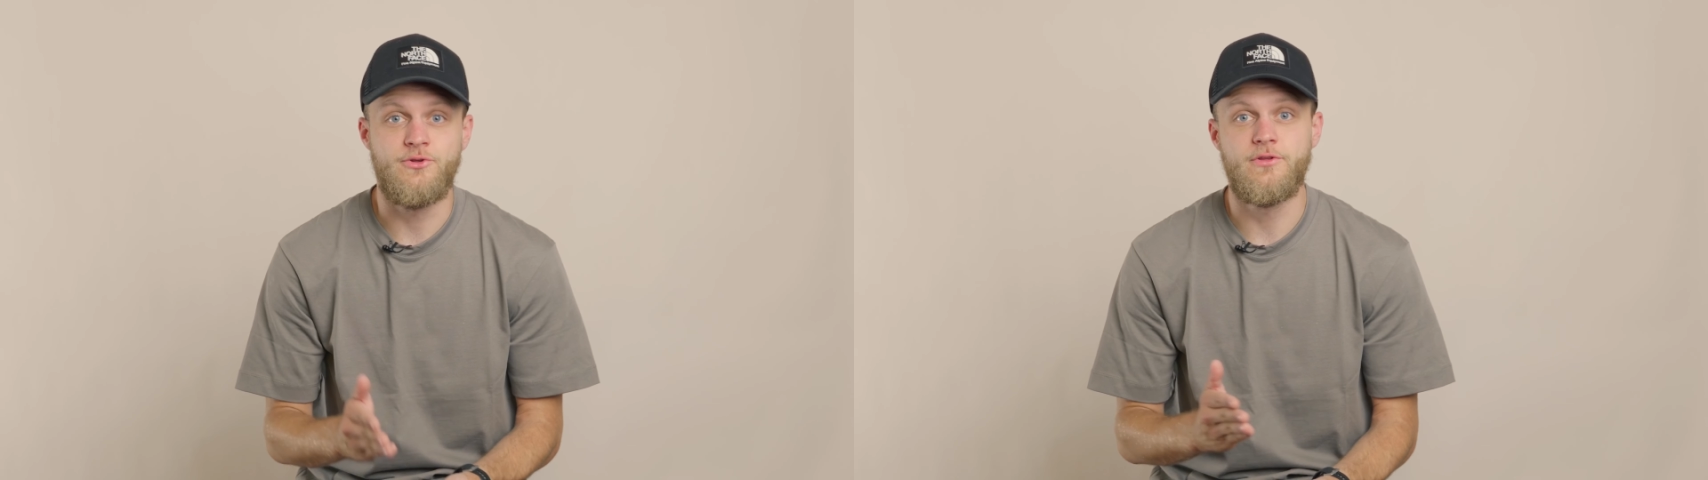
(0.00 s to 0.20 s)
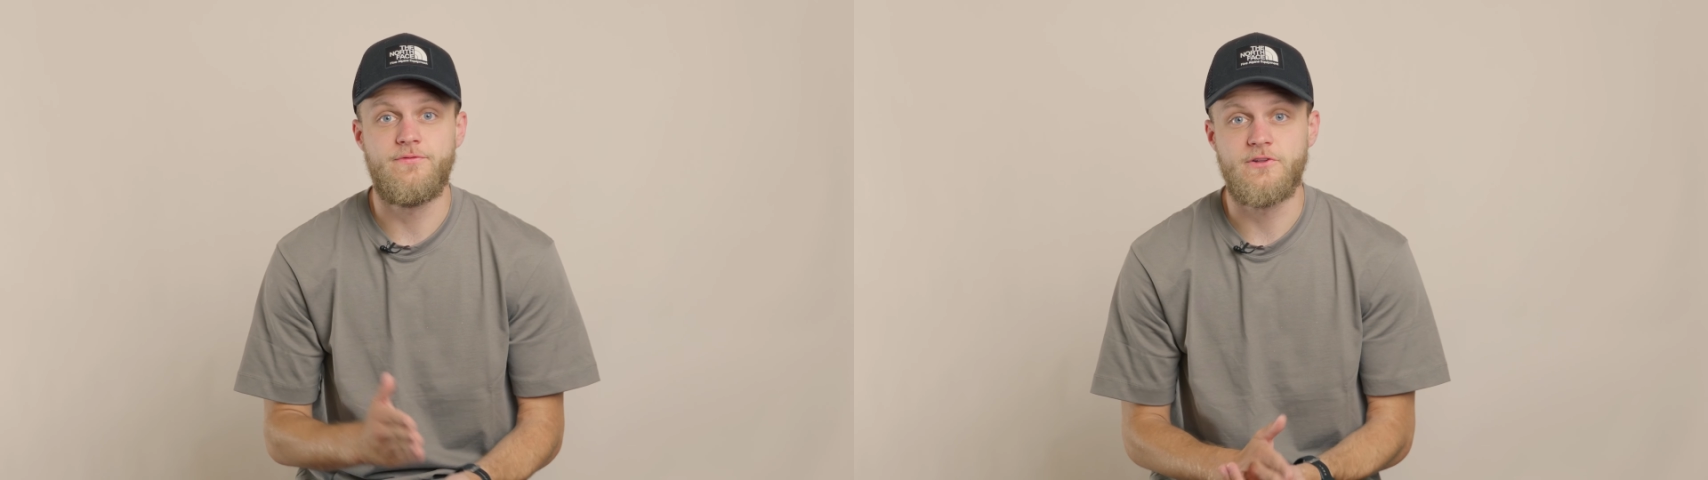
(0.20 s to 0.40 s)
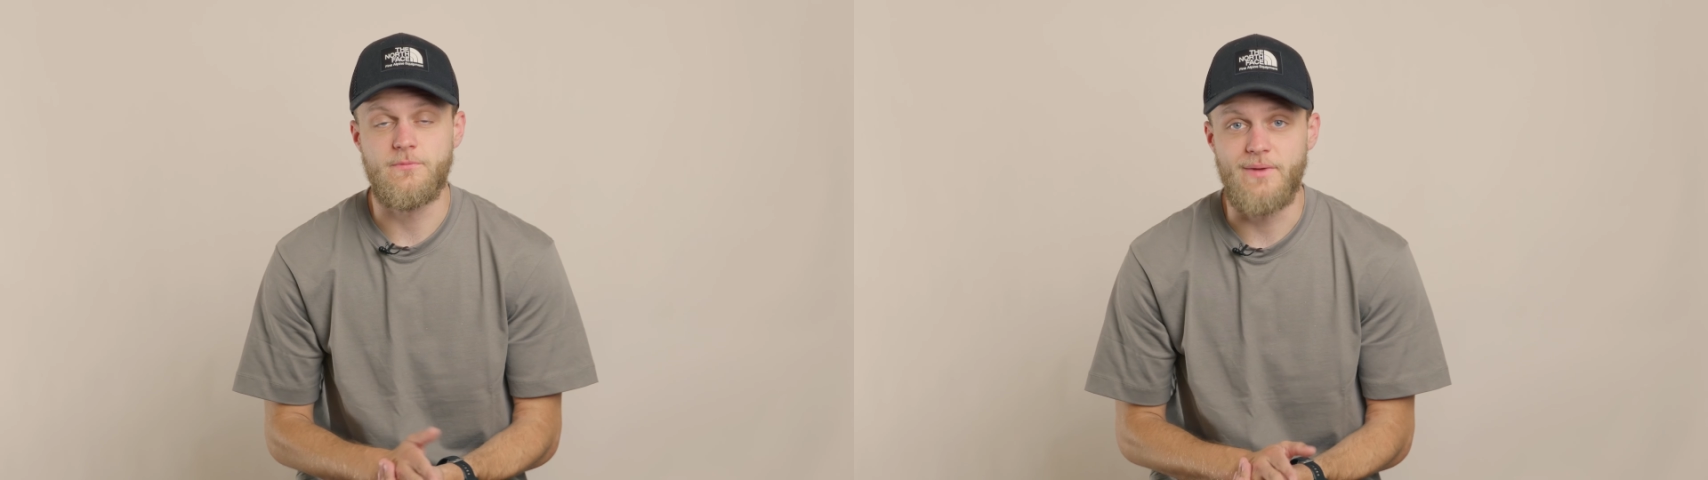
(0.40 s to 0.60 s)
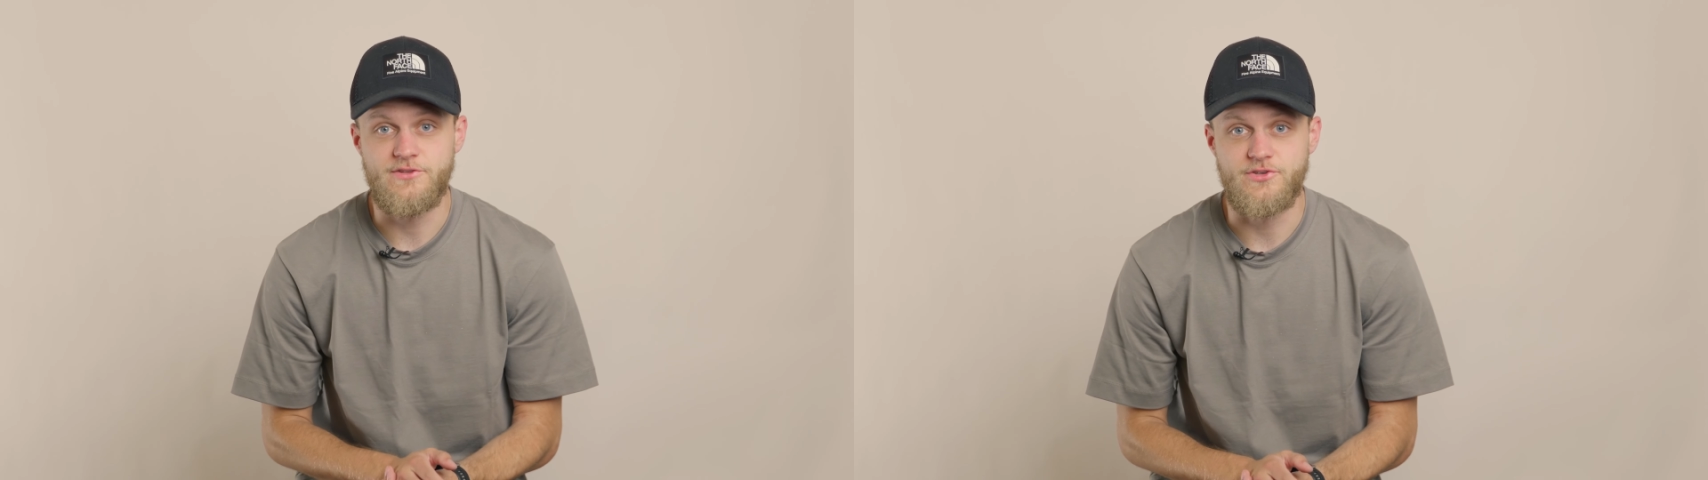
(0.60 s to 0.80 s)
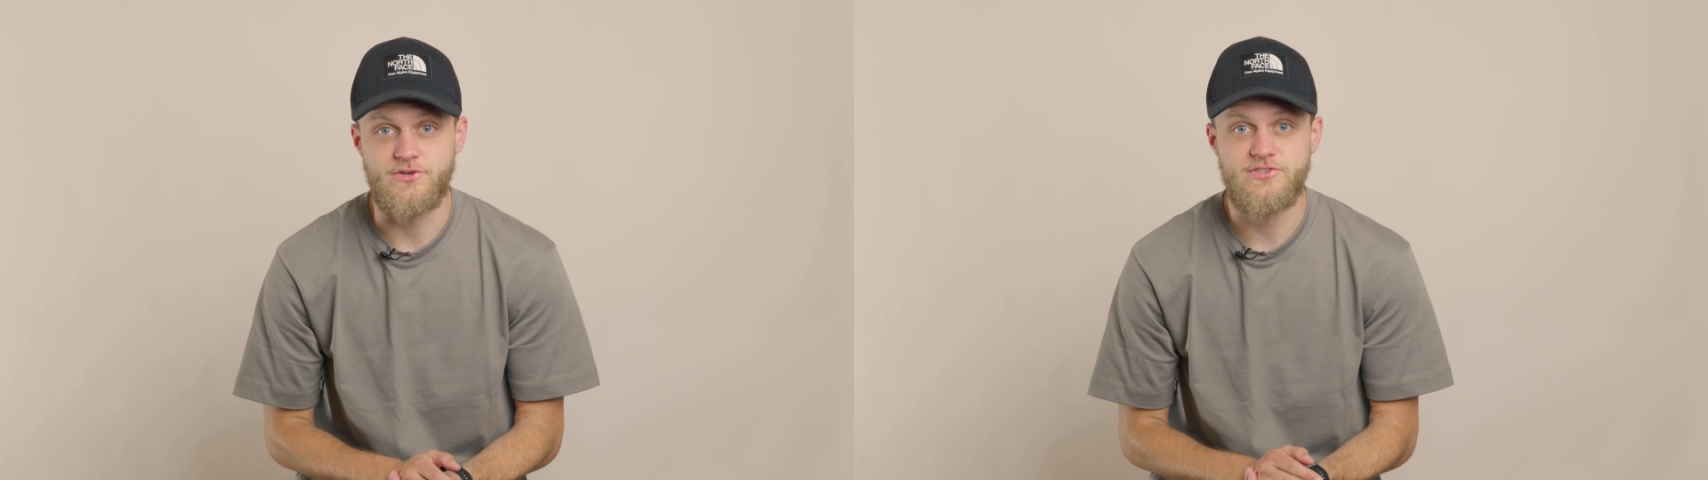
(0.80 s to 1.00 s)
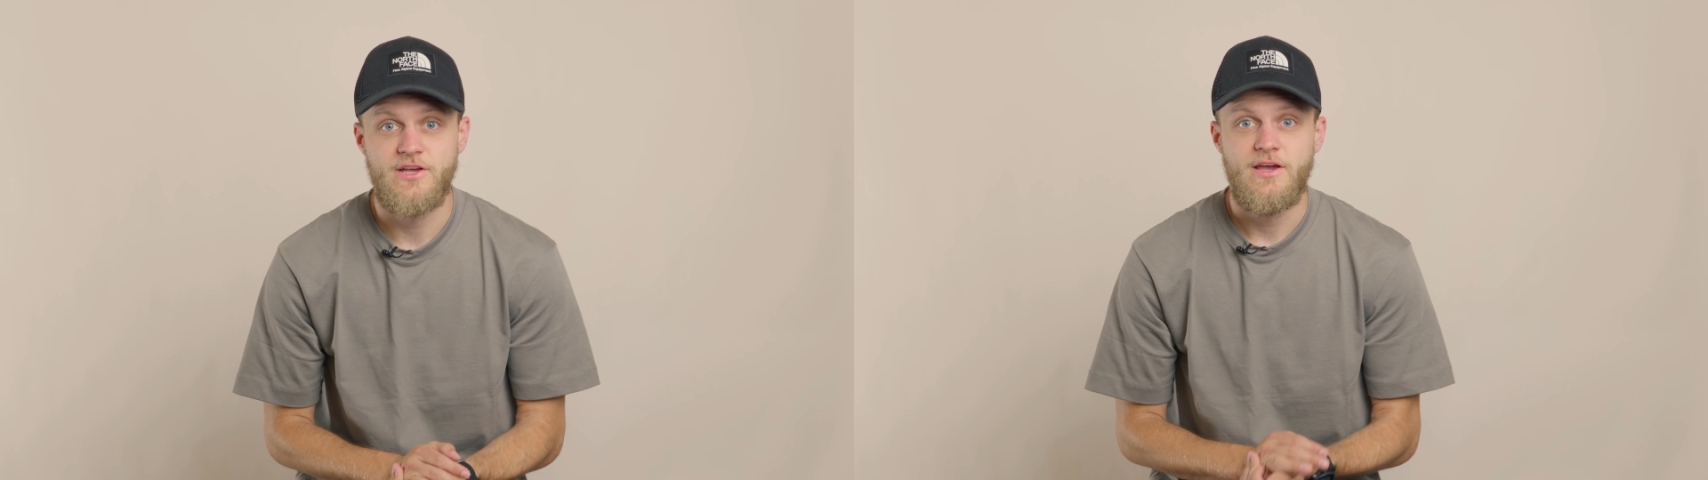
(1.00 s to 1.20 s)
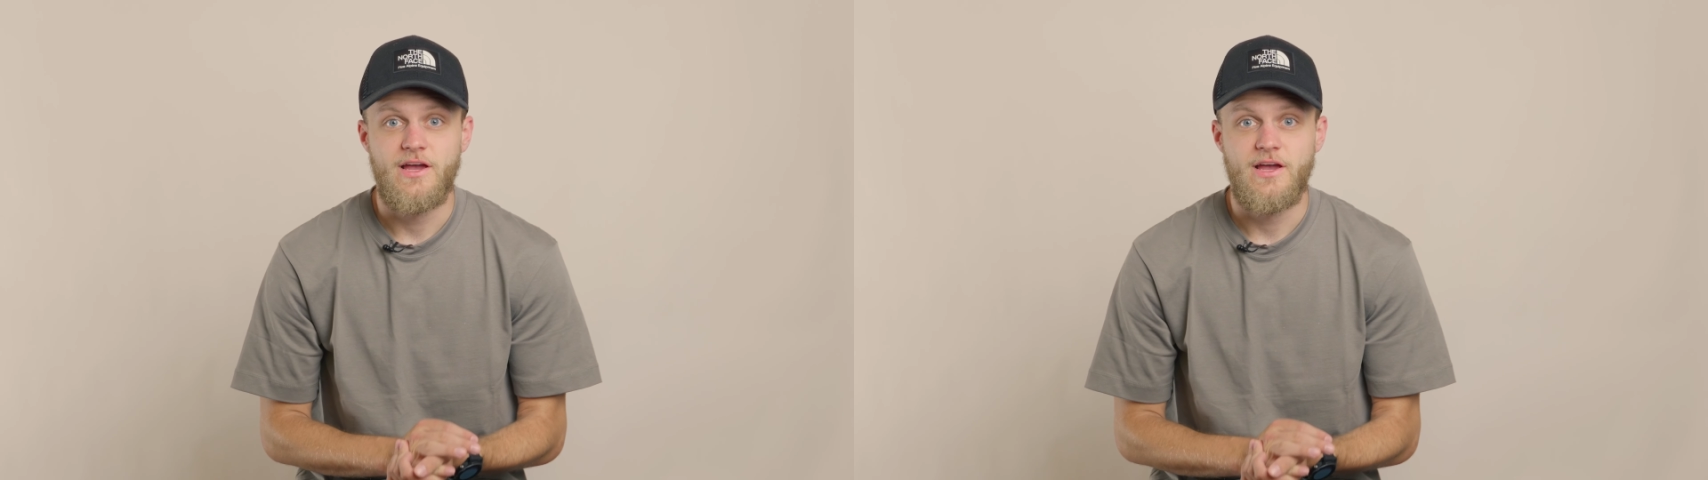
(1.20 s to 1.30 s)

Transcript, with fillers: I knew the fundamentals.